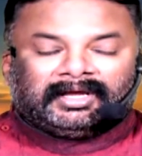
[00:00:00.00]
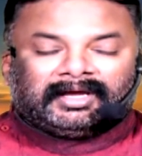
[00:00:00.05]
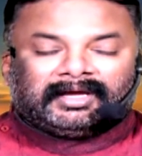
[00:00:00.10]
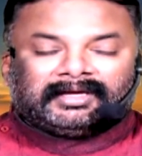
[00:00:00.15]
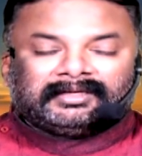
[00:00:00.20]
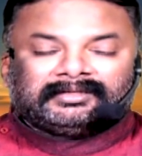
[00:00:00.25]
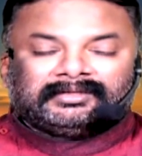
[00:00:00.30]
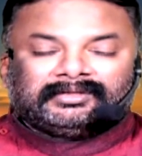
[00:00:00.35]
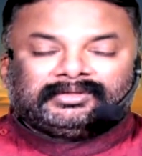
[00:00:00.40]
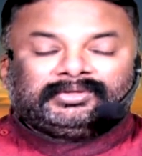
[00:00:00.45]

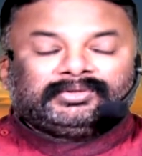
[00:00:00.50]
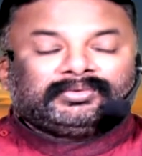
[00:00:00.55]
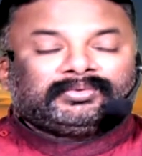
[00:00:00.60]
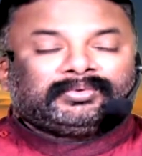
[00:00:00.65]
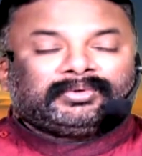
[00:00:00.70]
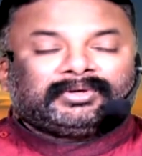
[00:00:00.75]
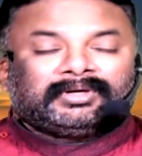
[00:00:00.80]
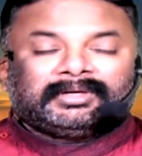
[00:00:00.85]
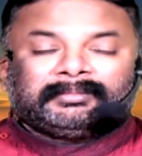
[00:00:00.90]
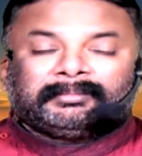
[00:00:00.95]
And
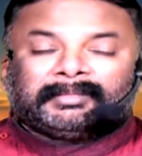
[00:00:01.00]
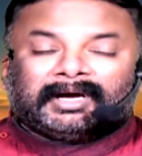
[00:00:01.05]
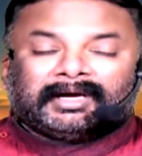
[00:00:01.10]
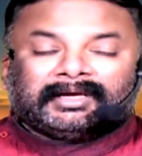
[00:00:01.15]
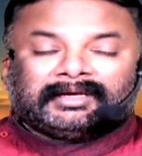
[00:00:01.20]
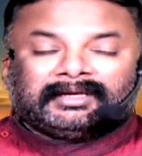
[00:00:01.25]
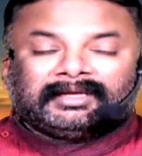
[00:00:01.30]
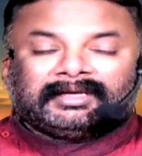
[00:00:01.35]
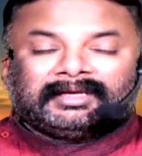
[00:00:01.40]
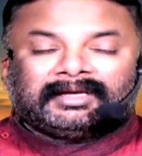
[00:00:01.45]
you are
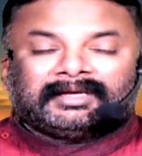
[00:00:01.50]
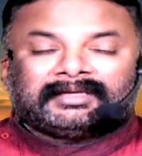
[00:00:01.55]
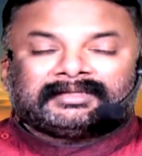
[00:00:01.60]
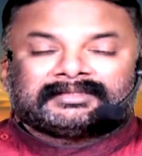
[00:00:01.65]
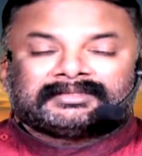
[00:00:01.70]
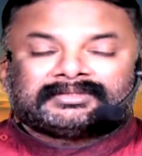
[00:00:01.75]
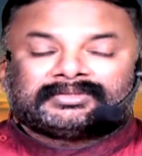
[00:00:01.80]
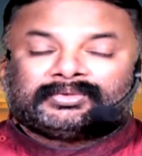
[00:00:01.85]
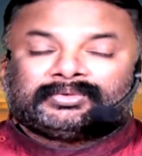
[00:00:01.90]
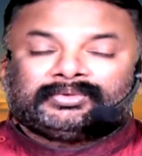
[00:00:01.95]
reminding
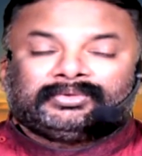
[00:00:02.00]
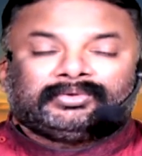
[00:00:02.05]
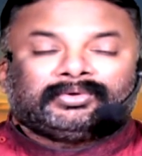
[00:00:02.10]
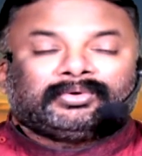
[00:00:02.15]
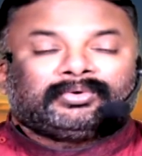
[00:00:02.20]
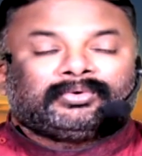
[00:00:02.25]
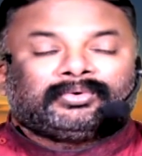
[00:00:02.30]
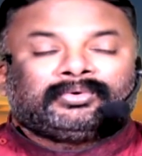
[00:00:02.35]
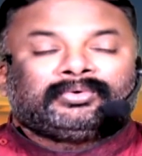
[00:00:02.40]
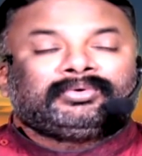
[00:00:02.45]
us through
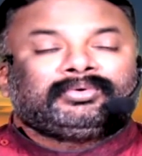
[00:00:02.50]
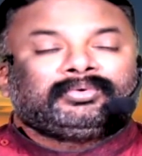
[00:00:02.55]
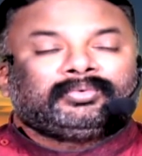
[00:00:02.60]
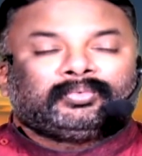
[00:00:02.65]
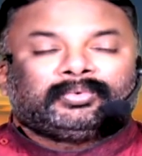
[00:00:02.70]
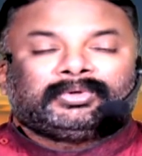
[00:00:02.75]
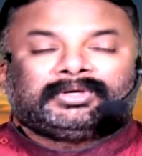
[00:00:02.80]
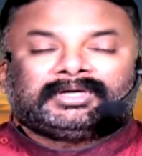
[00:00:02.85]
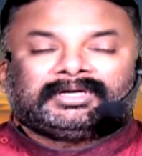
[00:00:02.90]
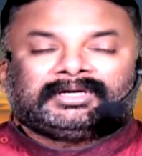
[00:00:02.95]
your
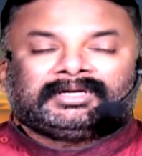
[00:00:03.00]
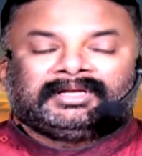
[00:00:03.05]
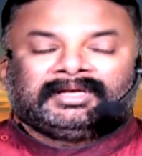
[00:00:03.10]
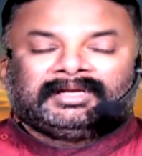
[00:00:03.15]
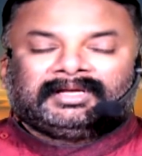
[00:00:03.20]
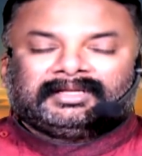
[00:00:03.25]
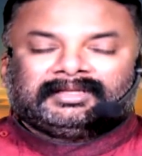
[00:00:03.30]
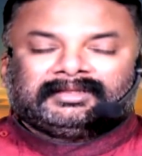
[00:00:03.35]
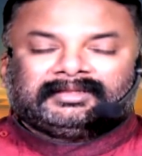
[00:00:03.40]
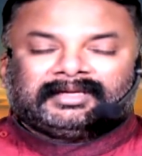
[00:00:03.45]
own word
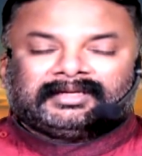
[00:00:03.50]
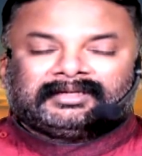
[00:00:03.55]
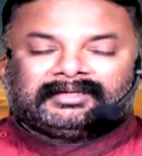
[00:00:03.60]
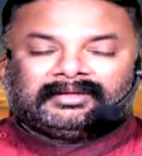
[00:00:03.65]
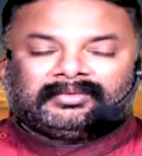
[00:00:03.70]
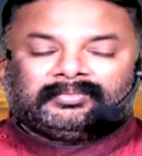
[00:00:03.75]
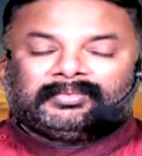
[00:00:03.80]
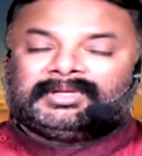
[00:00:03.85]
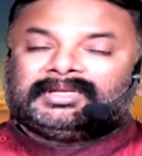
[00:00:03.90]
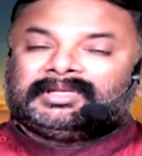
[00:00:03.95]
that
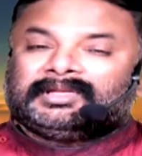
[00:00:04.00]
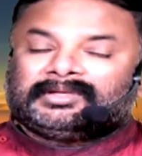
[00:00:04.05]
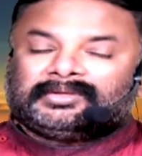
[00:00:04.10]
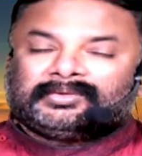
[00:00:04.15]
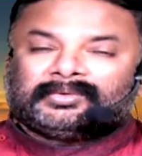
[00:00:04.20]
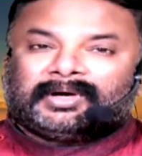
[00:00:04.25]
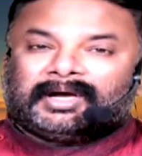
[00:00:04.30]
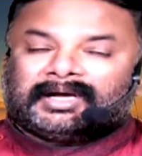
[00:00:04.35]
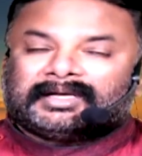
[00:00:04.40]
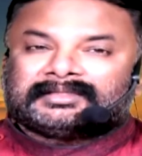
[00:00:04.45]
we need
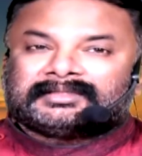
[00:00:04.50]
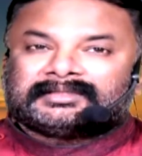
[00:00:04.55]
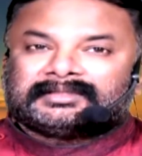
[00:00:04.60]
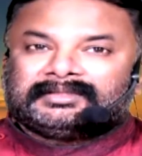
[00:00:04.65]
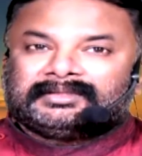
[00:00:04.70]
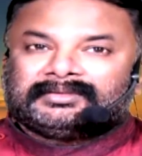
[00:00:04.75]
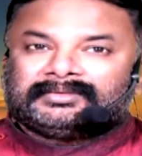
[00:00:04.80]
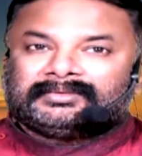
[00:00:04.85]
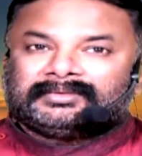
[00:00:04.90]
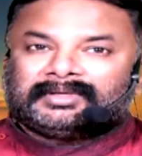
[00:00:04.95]
to
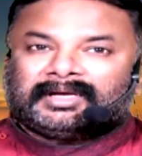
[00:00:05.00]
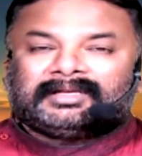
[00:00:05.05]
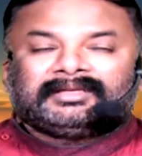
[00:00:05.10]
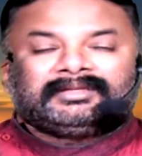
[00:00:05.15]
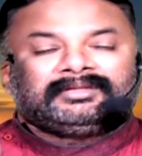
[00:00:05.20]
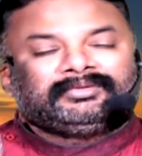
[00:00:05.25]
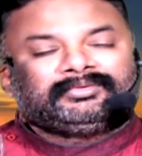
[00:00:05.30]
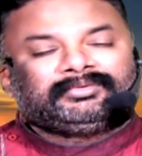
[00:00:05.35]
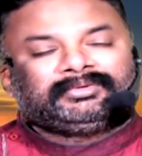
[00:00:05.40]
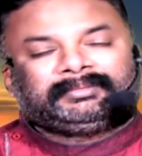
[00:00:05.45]
ask you
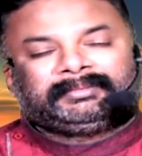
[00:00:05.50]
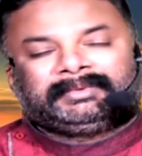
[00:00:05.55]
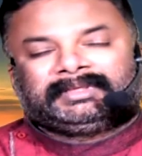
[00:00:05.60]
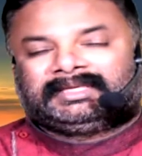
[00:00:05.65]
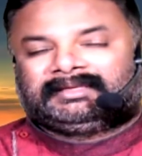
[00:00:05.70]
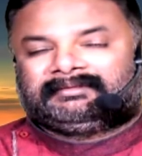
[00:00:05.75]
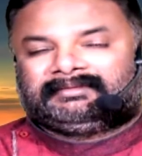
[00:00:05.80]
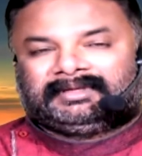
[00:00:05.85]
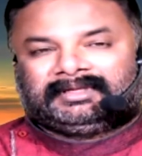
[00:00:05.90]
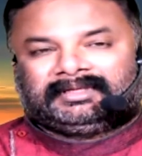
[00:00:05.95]
and you will be
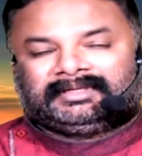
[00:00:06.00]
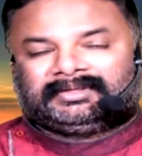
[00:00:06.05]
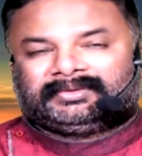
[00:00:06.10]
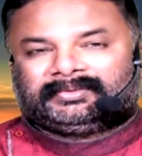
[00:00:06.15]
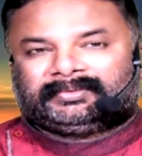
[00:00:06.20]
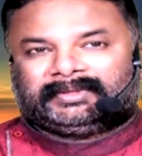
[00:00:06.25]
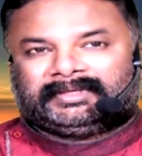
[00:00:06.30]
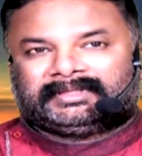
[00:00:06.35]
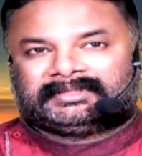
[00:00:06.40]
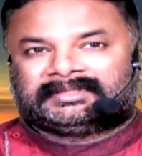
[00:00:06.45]
giving it
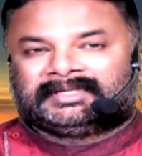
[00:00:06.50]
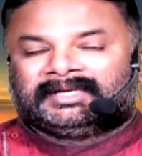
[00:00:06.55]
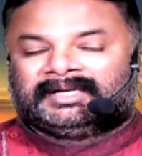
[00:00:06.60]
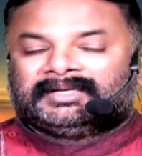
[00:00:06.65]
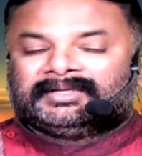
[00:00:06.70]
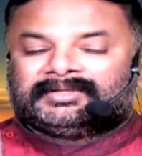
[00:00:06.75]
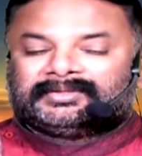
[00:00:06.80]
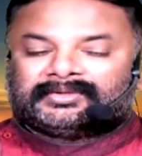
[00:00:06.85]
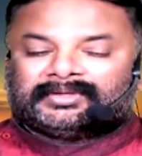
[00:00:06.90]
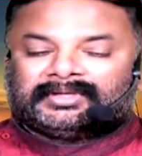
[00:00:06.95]
to us.
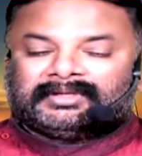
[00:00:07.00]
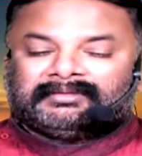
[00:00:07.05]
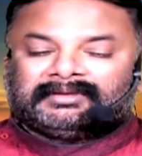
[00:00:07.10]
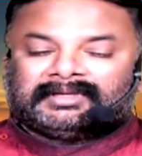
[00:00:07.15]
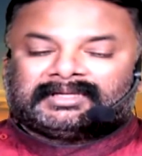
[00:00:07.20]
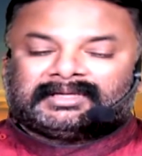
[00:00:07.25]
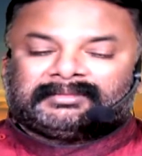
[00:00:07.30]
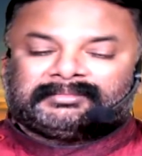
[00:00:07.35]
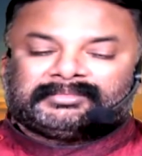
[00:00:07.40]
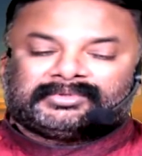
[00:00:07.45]
Today
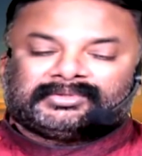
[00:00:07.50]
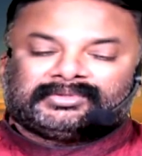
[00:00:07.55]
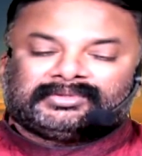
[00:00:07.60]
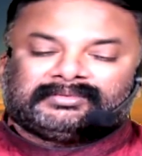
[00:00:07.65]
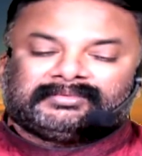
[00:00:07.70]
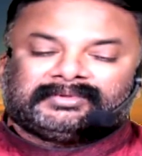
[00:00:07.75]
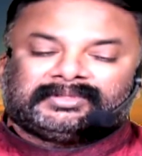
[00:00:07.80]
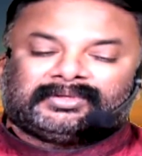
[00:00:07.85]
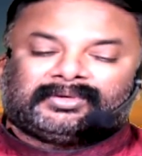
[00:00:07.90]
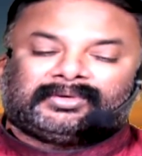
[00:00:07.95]
we come to
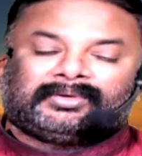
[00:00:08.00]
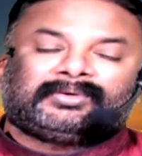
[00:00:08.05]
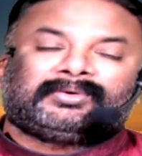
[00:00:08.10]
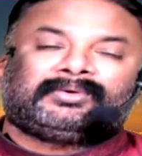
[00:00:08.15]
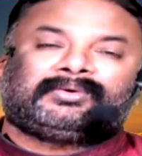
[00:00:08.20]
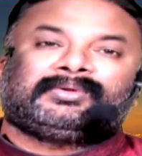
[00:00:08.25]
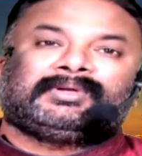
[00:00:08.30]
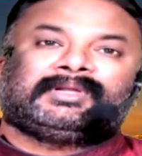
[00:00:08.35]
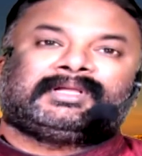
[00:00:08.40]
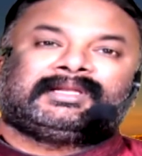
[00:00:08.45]
you with
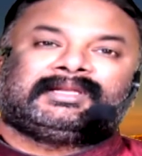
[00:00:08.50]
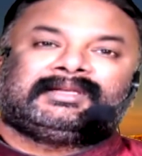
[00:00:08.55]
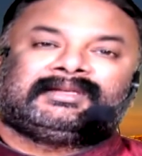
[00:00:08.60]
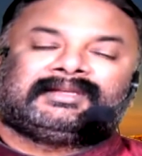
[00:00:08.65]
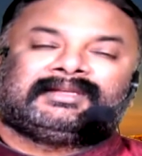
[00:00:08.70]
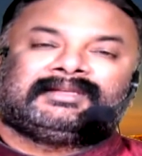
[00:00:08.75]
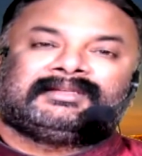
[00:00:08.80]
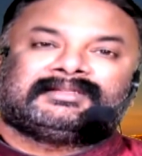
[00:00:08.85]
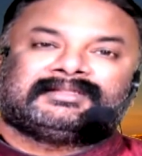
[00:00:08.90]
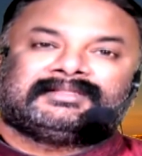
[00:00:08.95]
all our
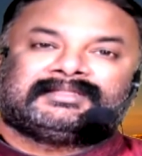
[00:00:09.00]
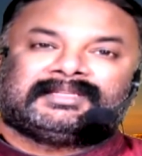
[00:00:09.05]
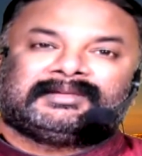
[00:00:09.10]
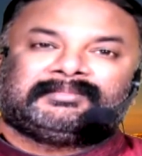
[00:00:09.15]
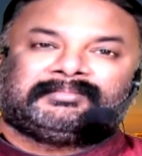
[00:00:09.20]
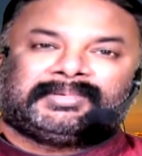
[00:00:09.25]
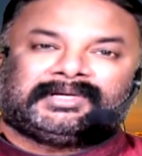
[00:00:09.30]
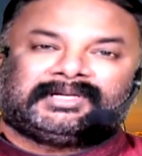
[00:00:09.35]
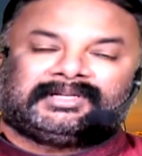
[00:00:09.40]
intentions and